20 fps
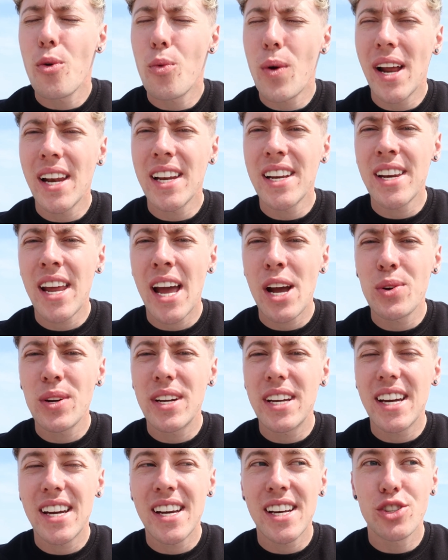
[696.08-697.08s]
While I'm
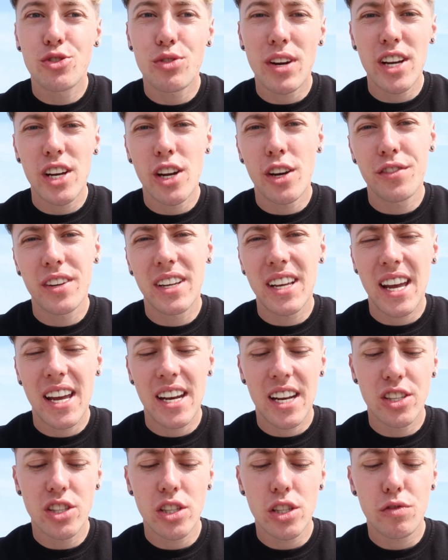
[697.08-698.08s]
out here drying off
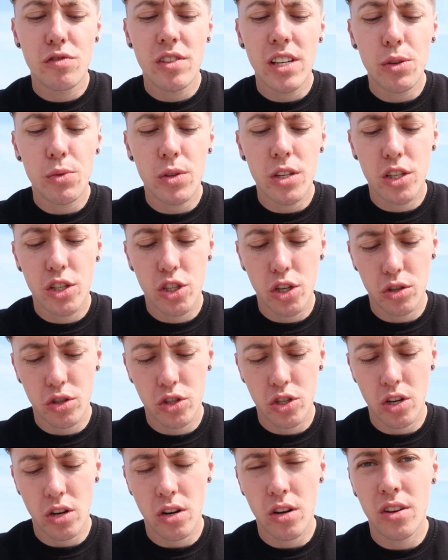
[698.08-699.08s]
again, I just really want to
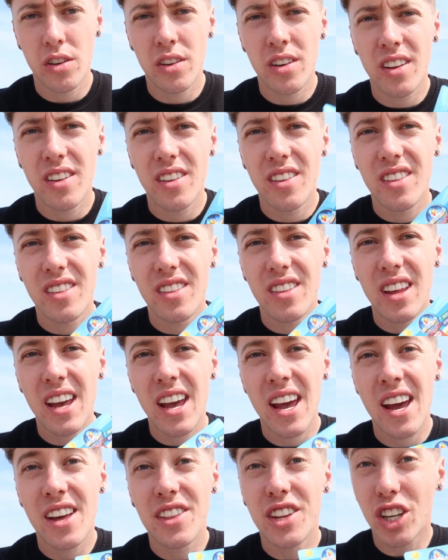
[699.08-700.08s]
touch on
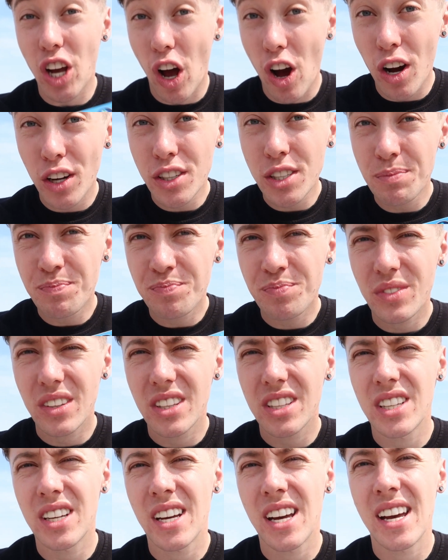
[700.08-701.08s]
the card,
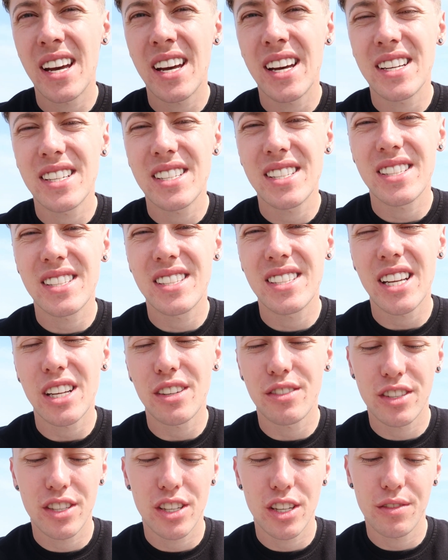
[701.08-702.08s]
the
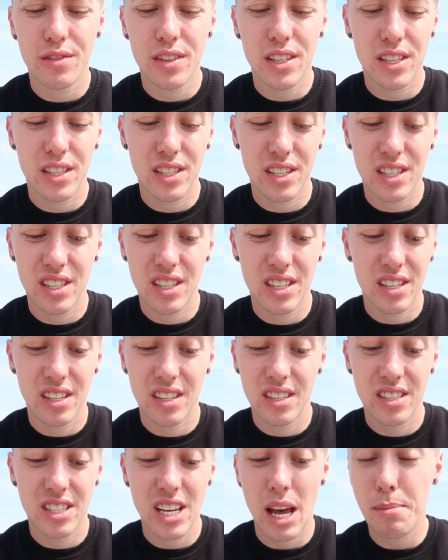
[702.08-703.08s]
self-service
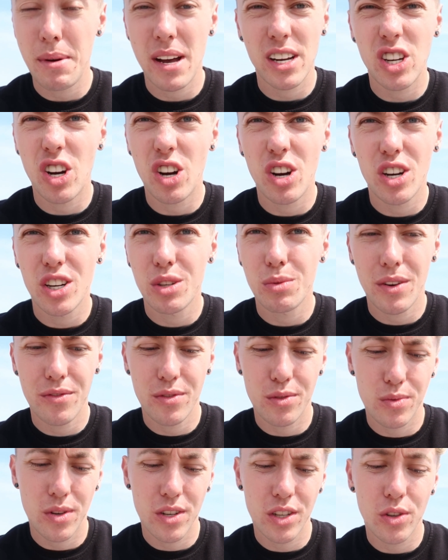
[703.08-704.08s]
tapper card, or
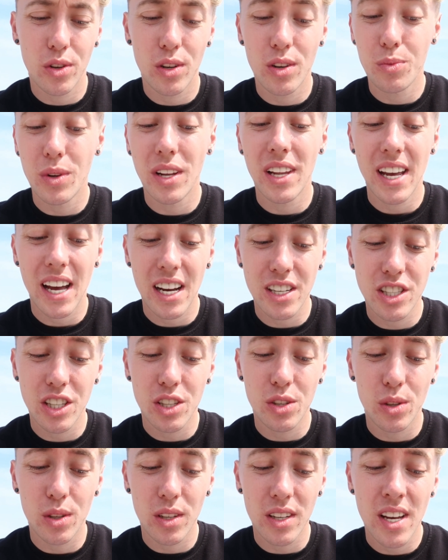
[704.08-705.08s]
whatever I want to call it. Well, they
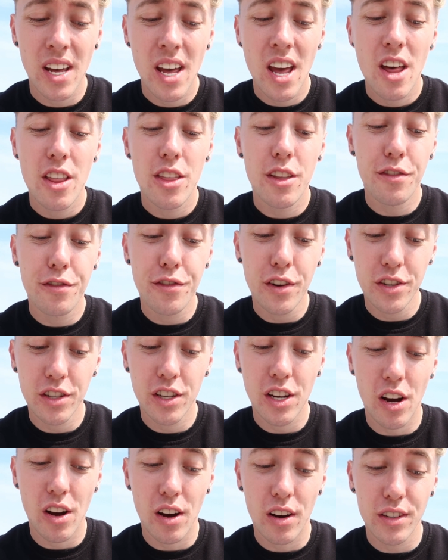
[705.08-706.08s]
actually call it the
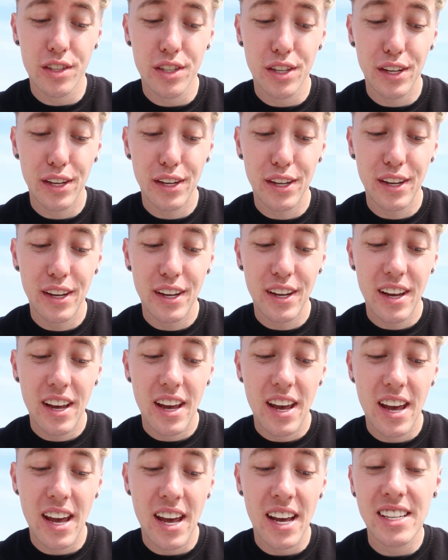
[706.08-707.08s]
fun card,
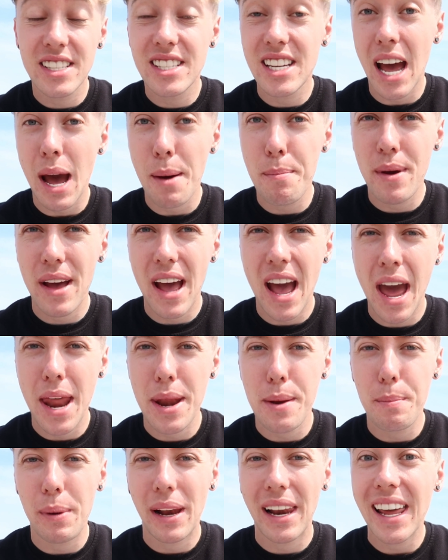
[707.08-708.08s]
tap
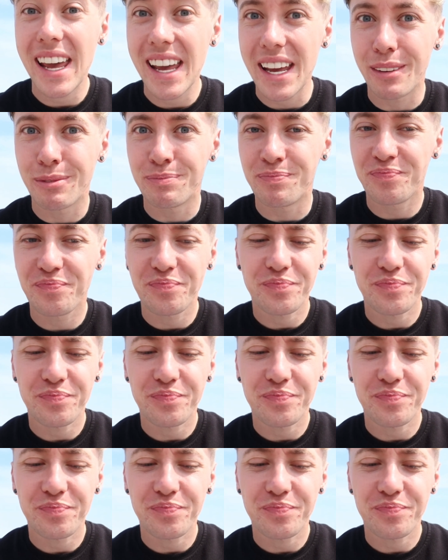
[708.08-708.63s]
and play.